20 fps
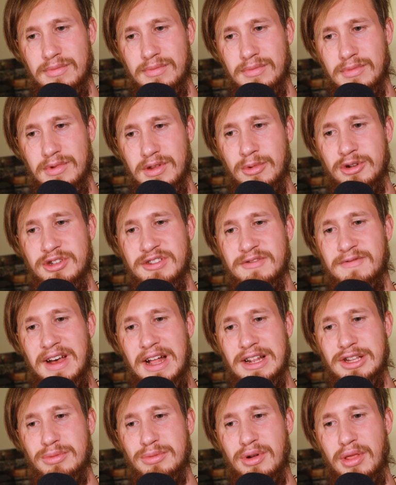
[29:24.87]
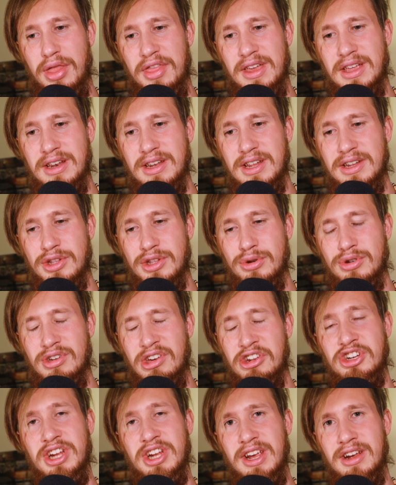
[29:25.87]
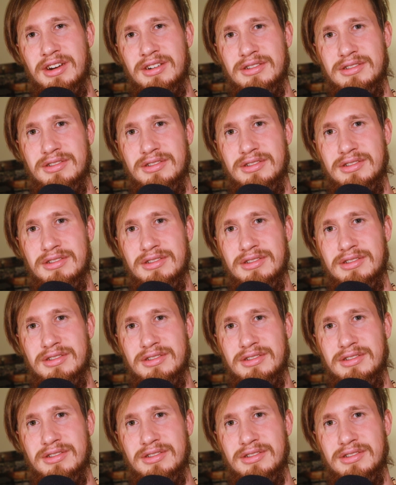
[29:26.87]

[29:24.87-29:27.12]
the most valuable thing that you can share